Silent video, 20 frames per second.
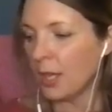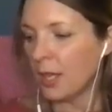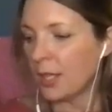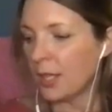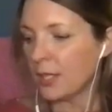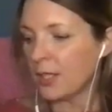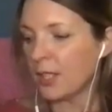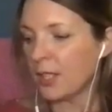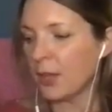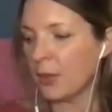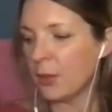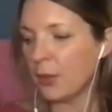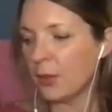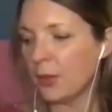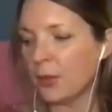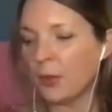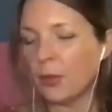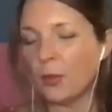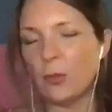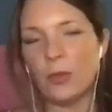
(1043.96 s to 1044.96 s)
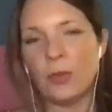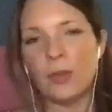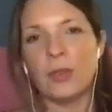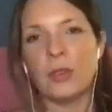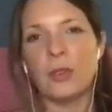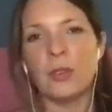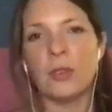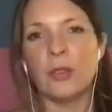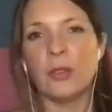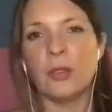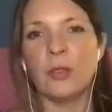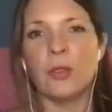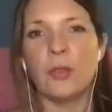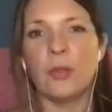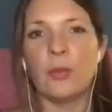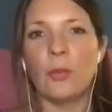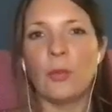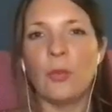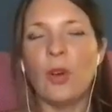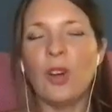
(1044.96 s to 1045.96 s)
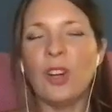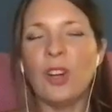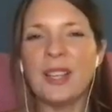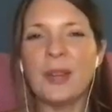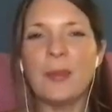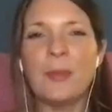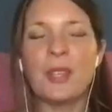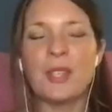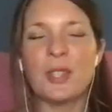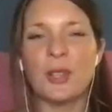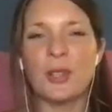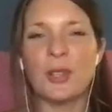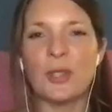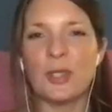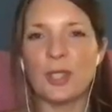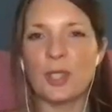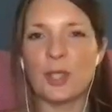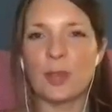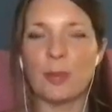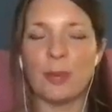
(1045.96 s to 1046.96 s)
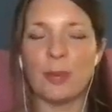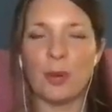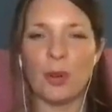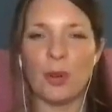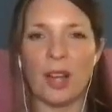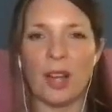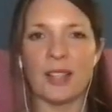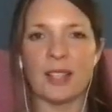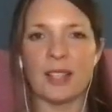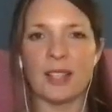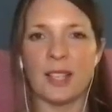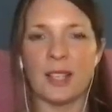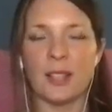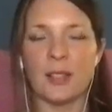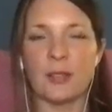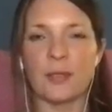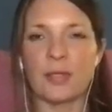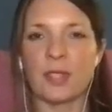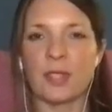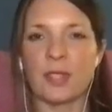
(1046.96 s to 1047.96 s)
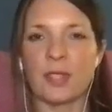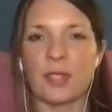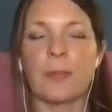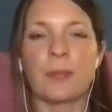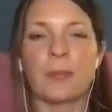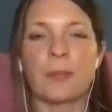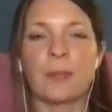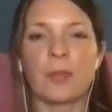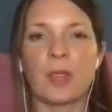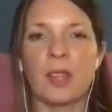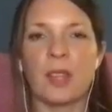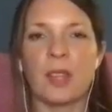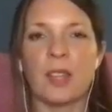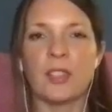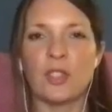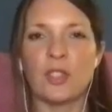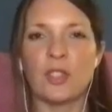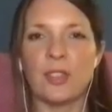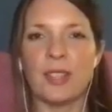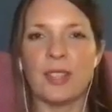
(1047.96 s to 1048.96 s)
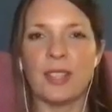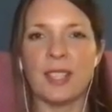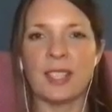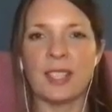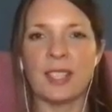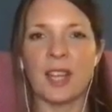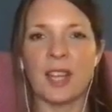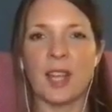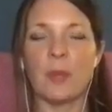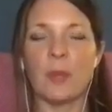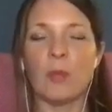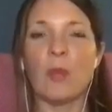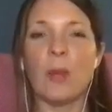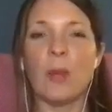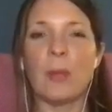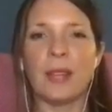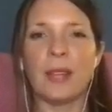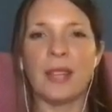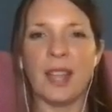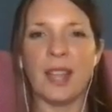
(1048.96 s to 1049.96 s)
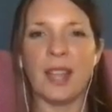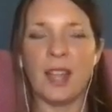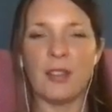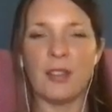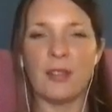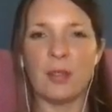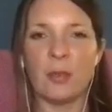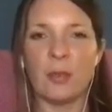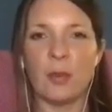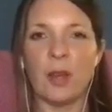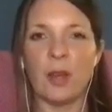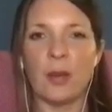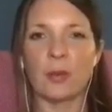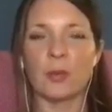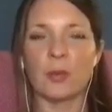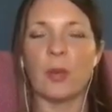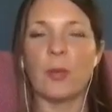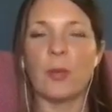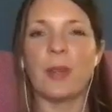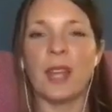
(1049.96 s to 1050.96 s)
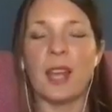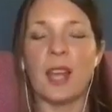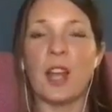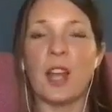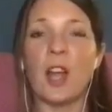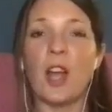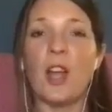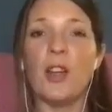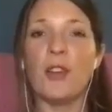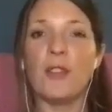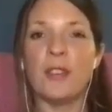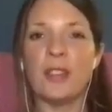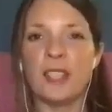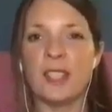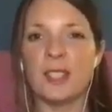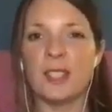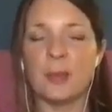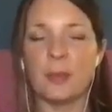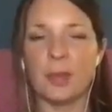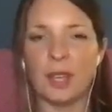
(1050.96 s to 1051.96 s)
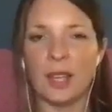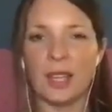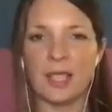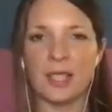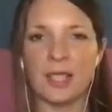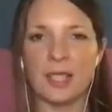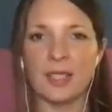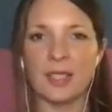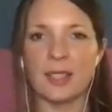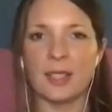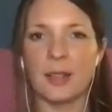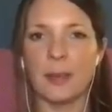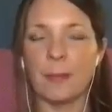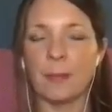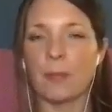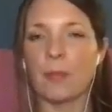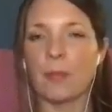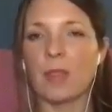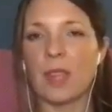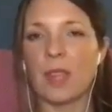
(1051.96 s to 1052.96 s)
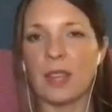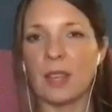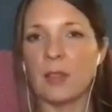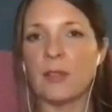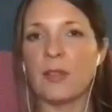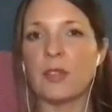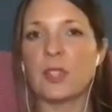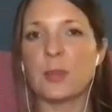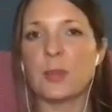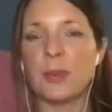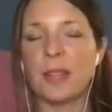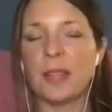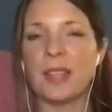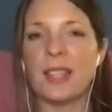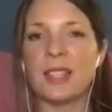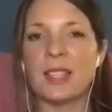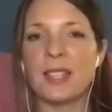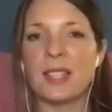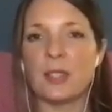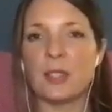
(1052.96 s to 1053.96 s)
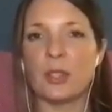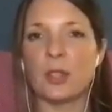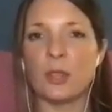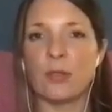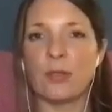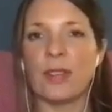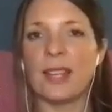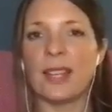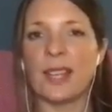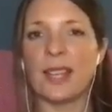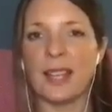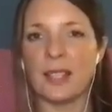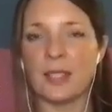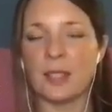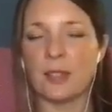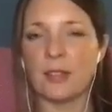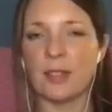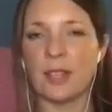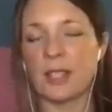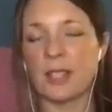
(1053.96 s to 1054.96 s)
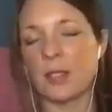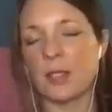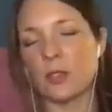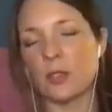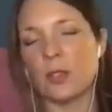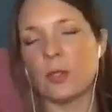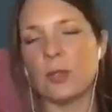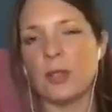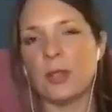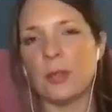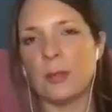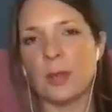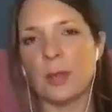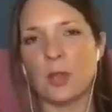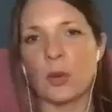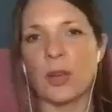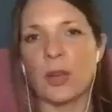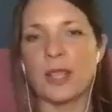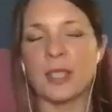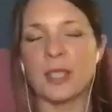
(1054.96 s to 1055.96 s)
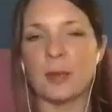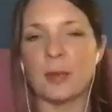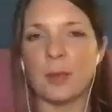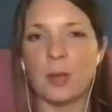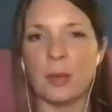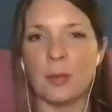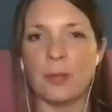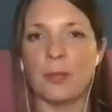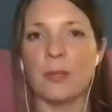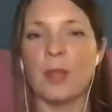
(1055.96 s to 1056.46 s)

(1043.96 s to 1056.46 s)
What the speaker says: So what can we do to support ourselves during this time when we get overwhelmed, when we are overstimulated? And I've split these into 3 categories, and 2 of them are quite similar,